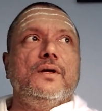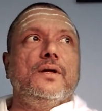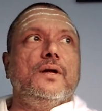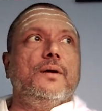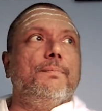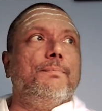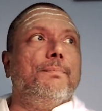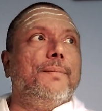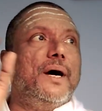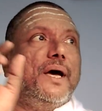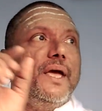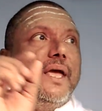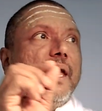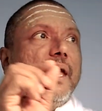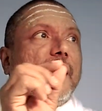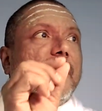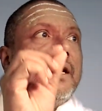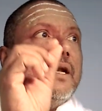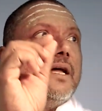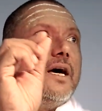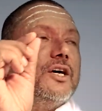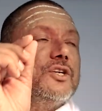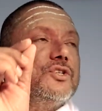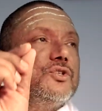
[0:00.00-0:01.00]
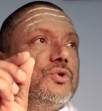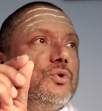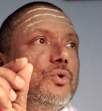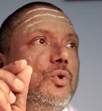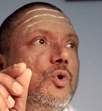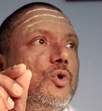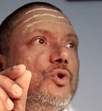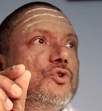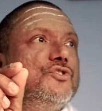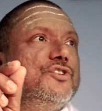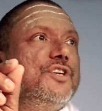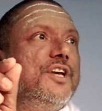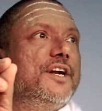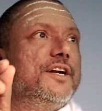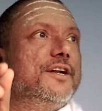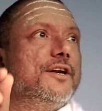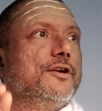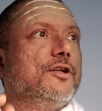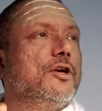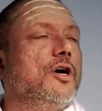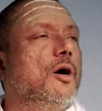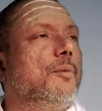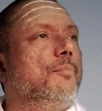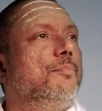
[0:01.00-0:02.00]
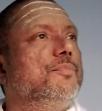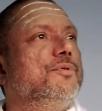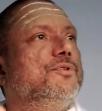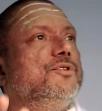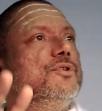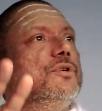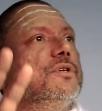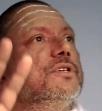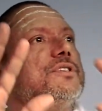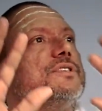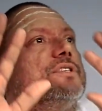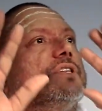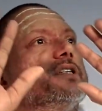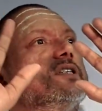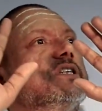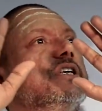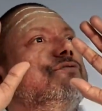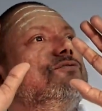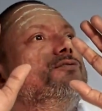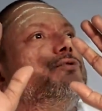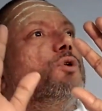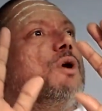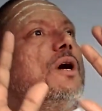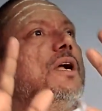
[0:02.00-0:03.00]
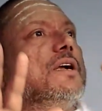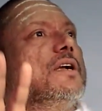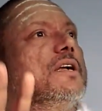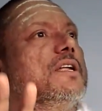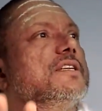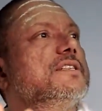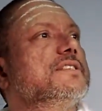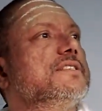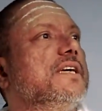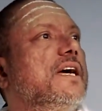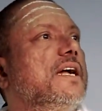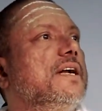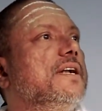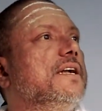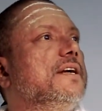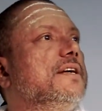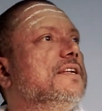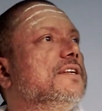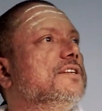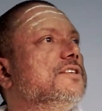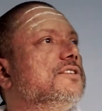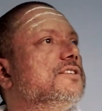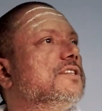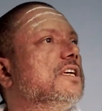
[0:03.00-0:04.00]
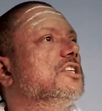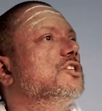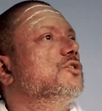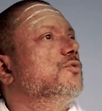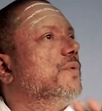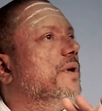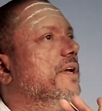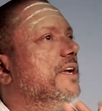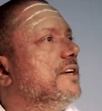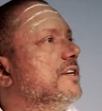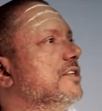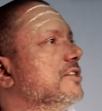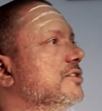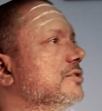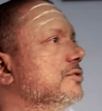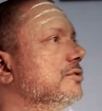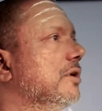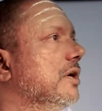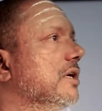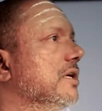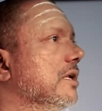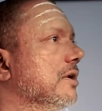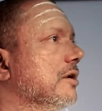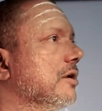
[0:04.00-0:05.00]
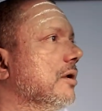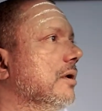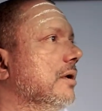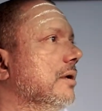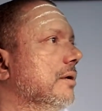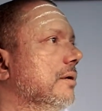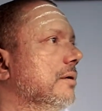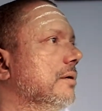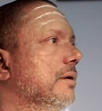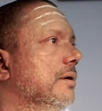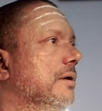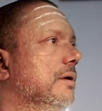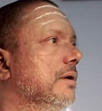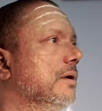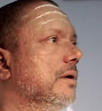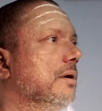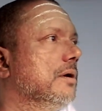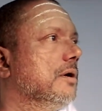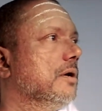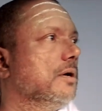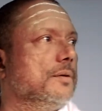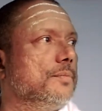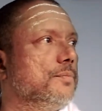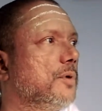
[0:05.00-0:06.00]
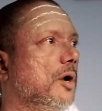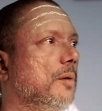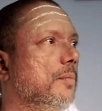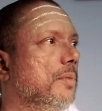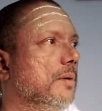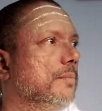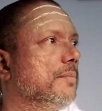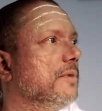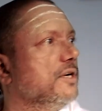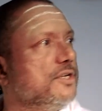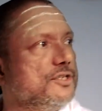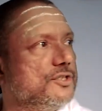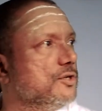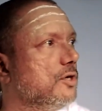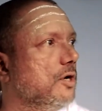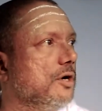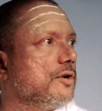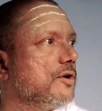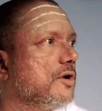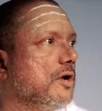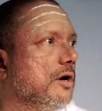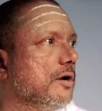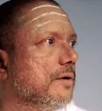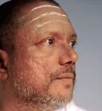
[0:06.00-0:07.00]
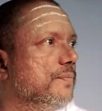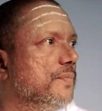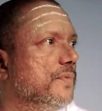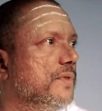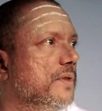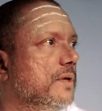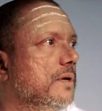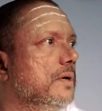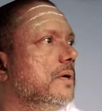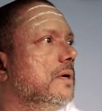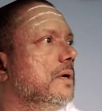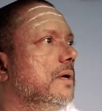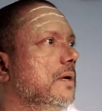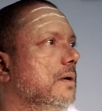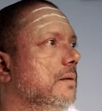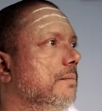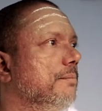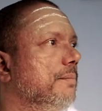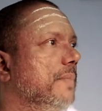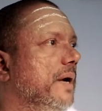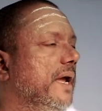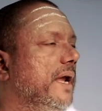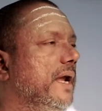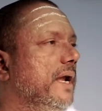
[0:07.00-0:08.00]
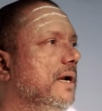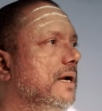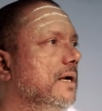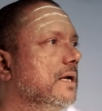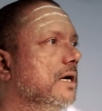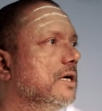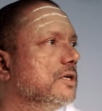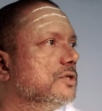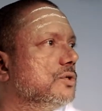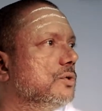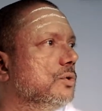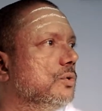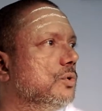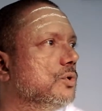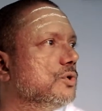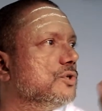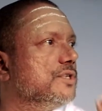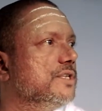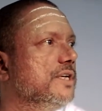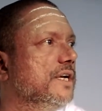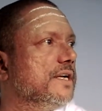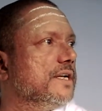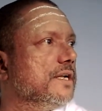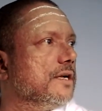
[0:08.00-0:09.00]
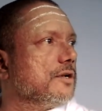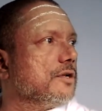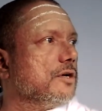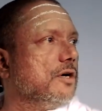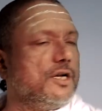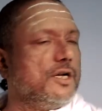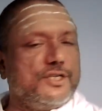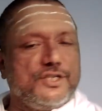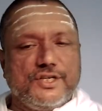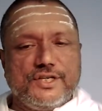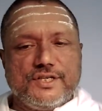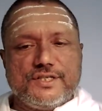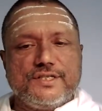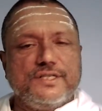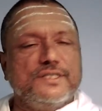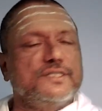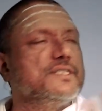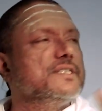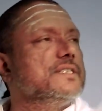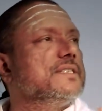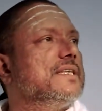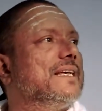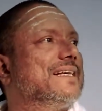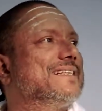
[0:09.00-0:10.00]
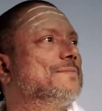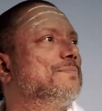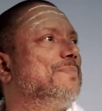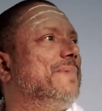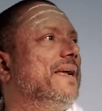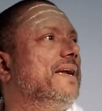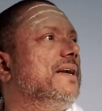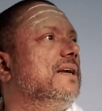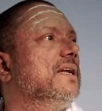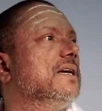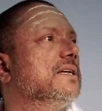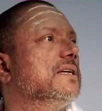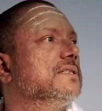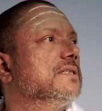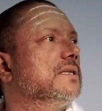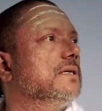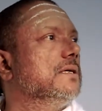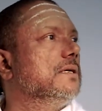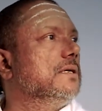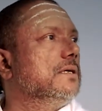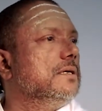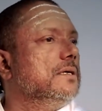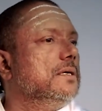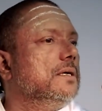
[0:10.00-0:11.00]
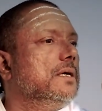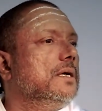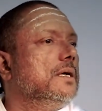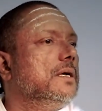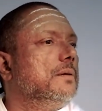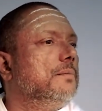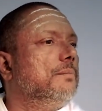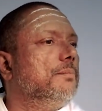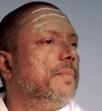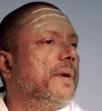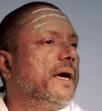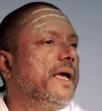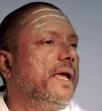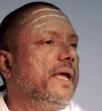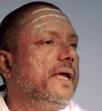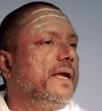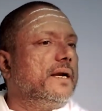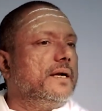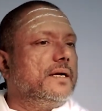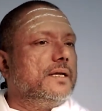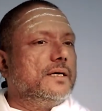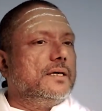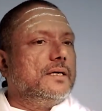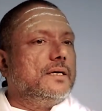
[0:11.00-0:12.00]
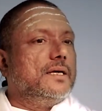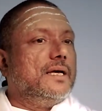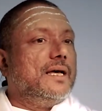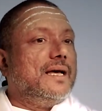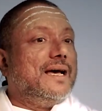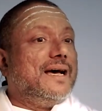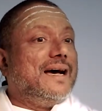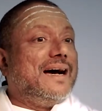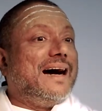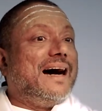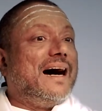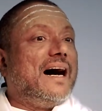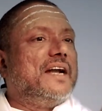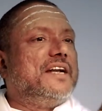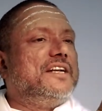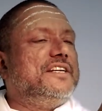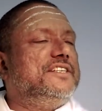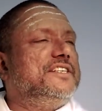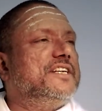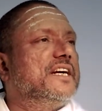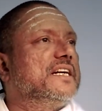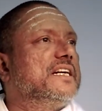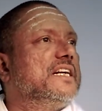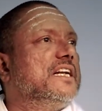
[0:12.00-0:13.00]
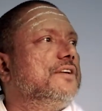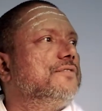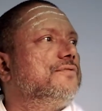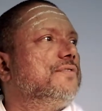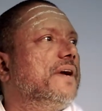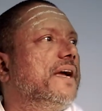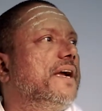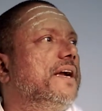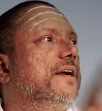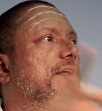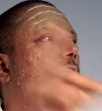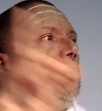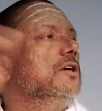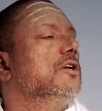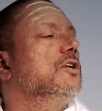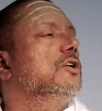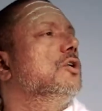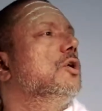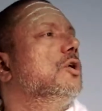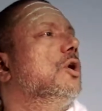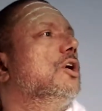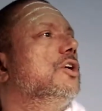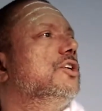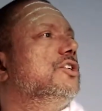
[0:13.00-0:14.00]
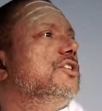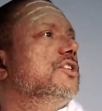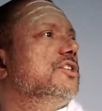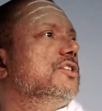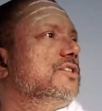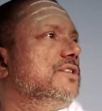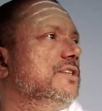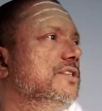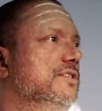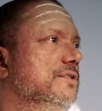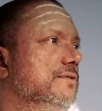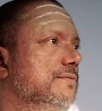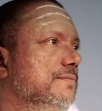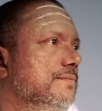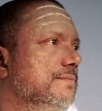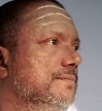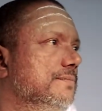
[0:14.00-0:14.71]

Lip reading: Mind associated consciousness. If you understand it in such way, it is not a problem. It is not wrong. Mind associated consciousness is explained as a mind adjectified consciousness.